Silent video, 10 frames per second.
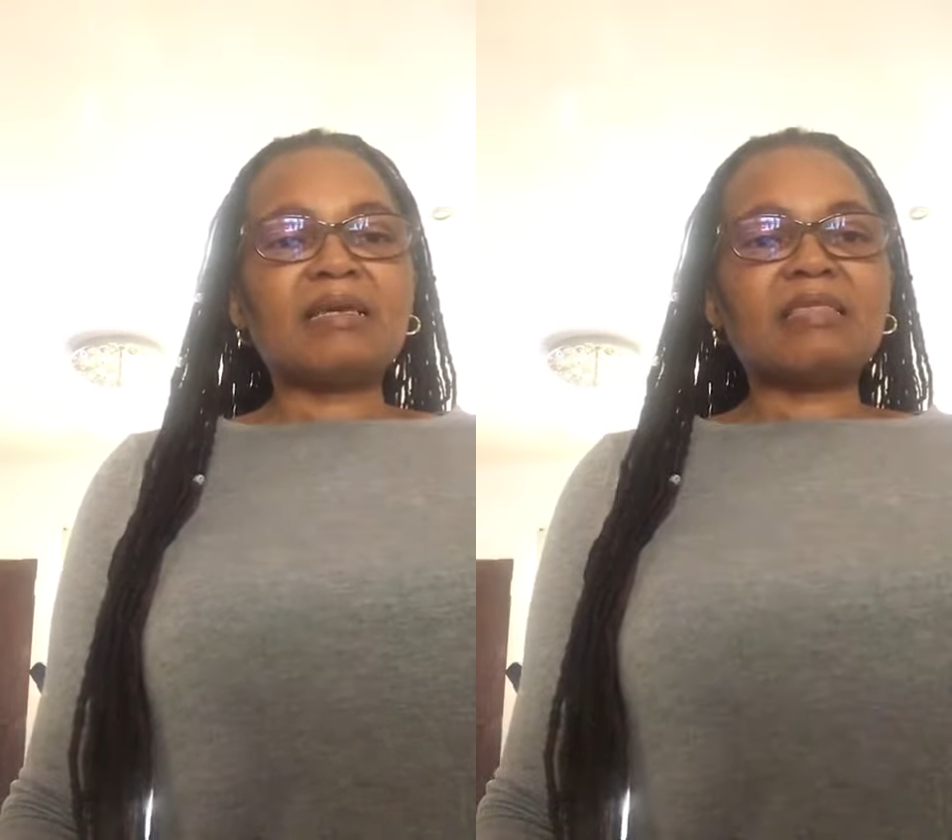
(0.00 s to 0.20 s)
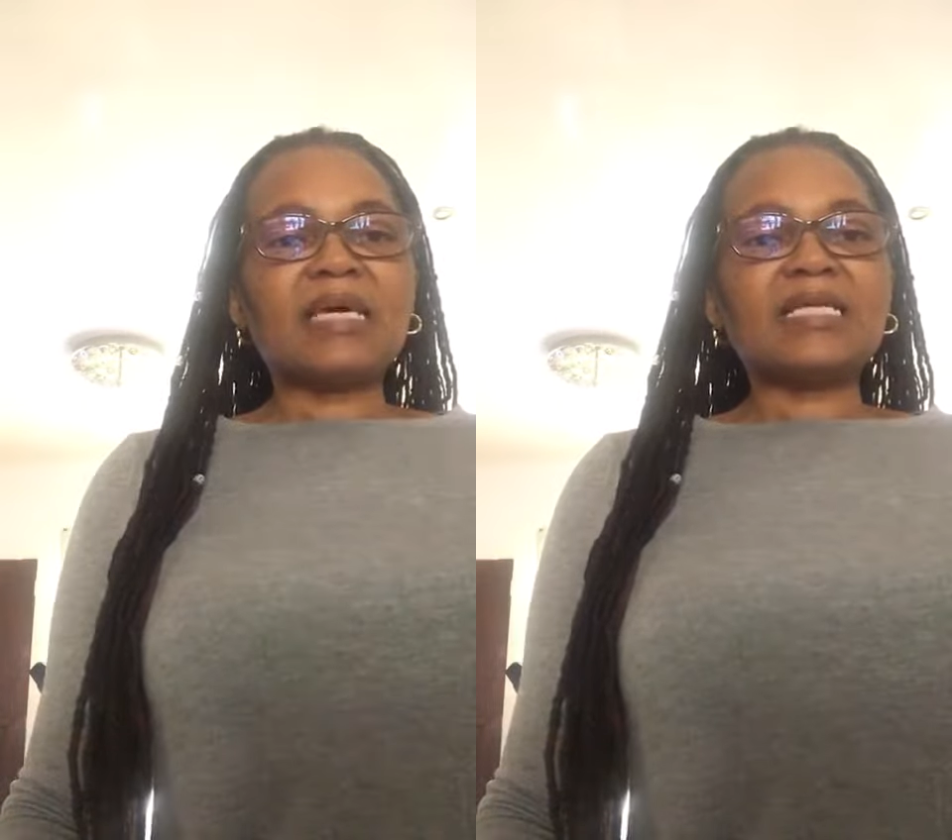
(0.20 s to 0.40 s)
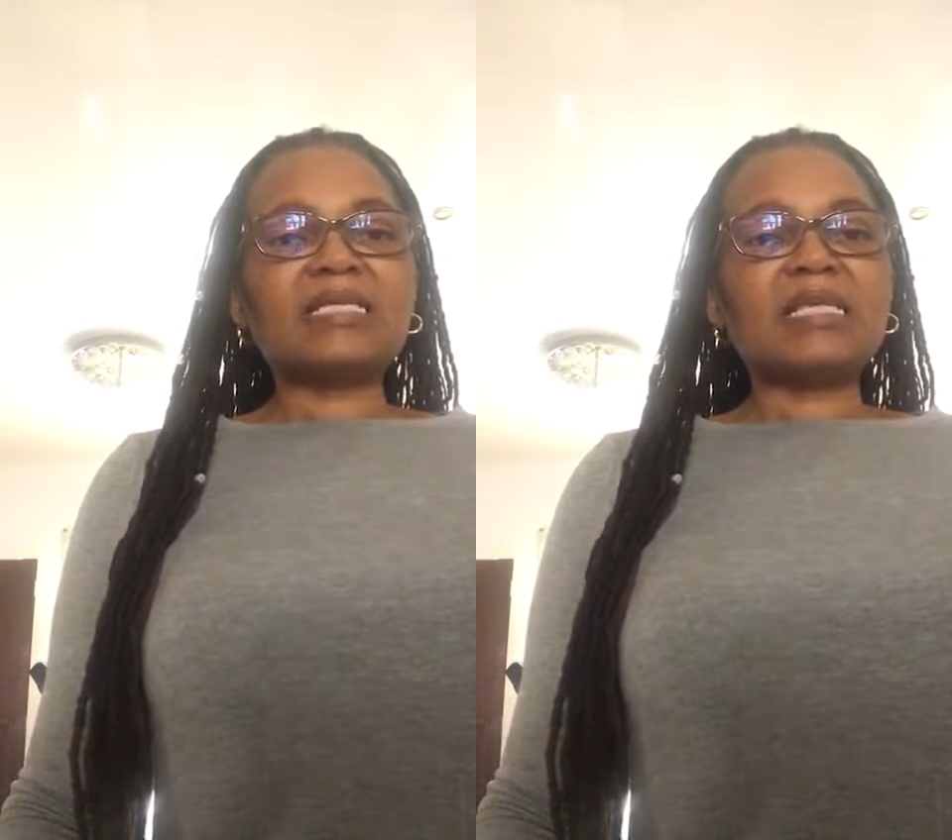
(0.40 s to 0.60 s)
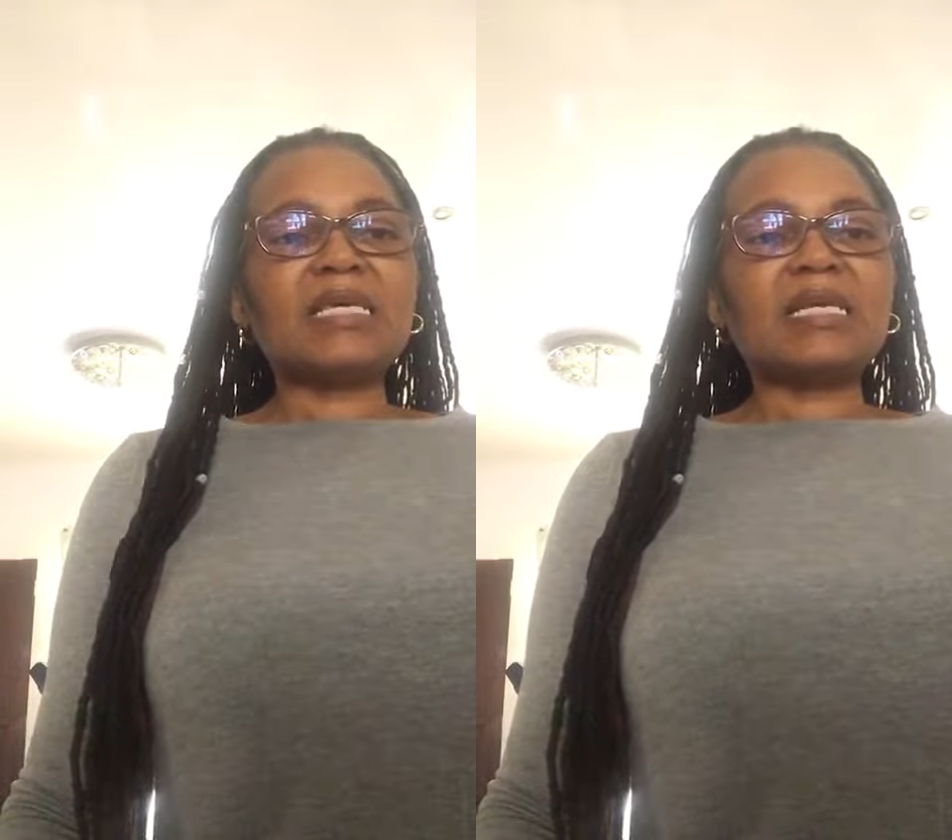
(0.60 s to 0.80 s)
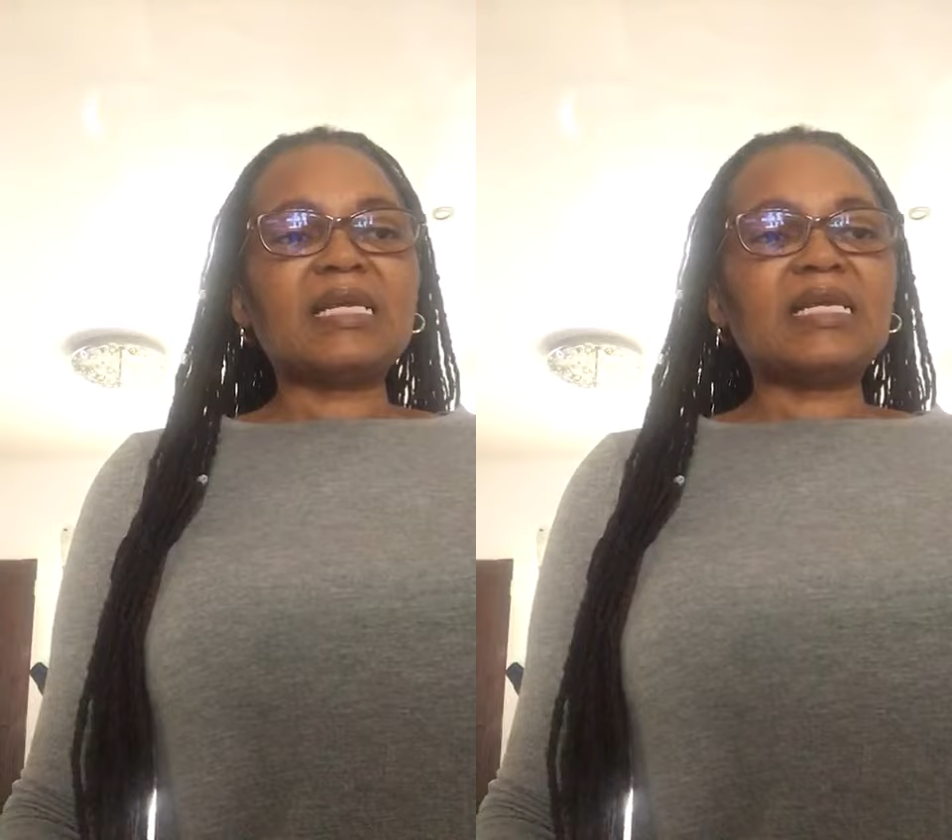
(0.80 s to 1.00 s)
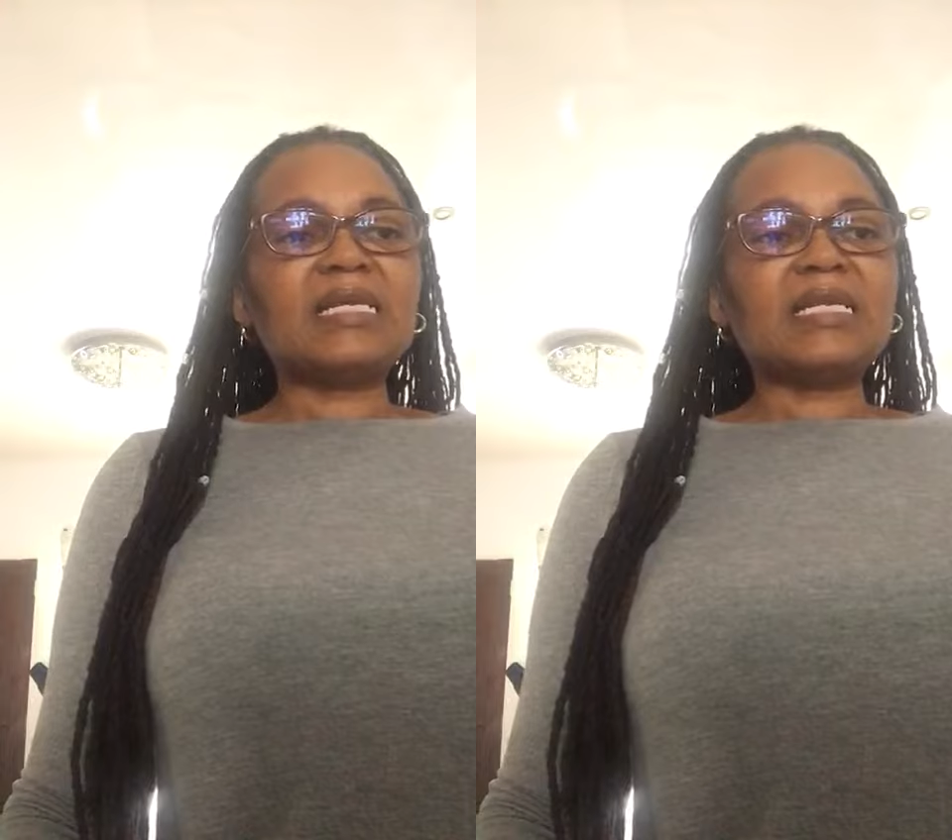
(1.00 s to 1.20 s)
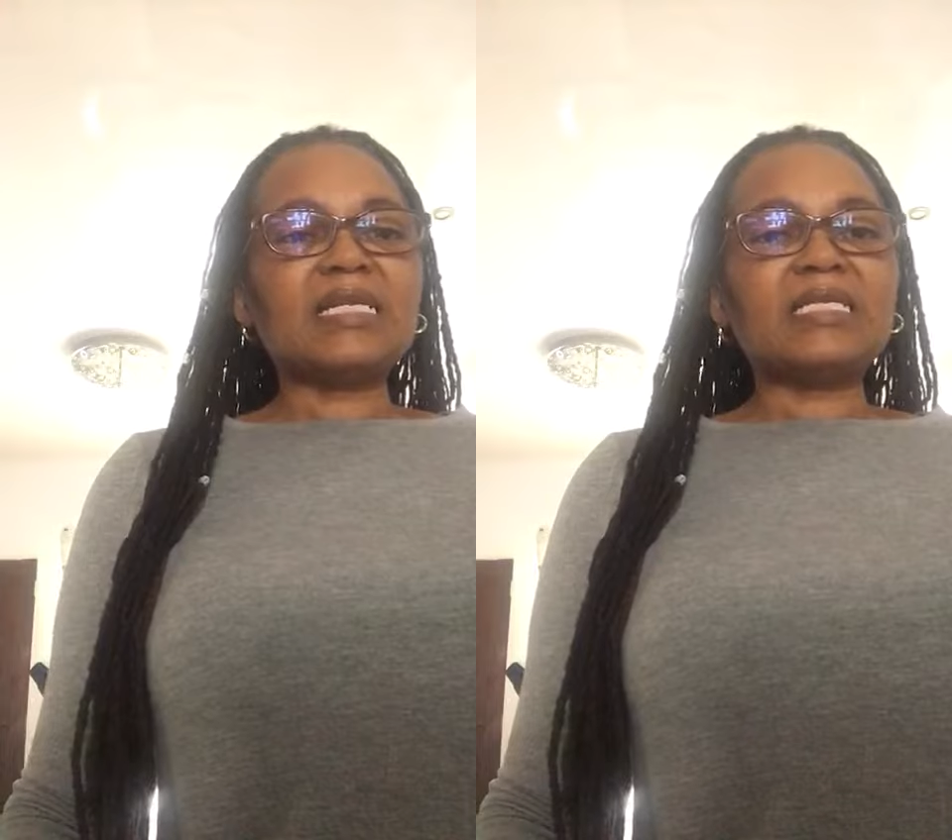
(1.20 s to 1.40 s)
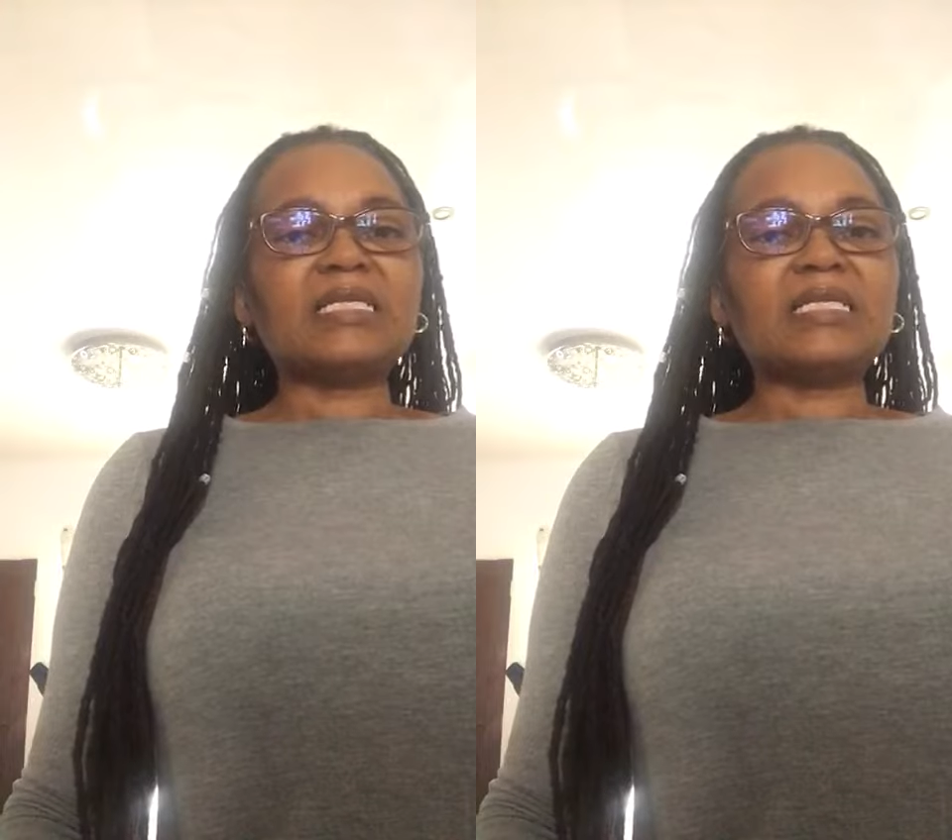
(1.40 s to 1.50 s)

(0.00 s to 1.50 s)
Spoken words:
Thus, they really need